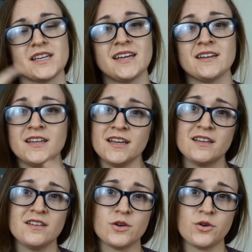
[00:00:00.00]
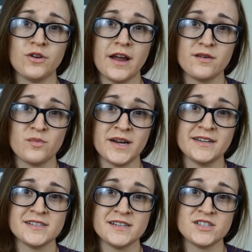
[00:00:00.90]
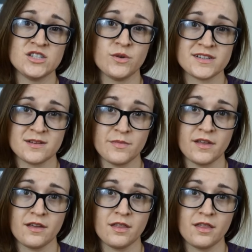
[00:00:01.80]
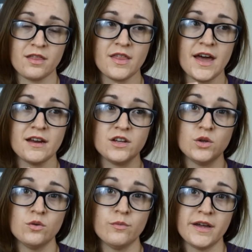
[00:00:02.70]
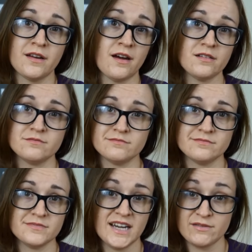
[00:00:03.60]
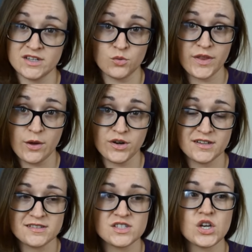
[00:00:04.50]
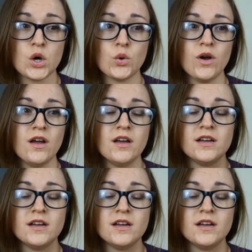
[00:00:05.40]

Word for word: can kick your creative mind into doing something that you may not have done without it. So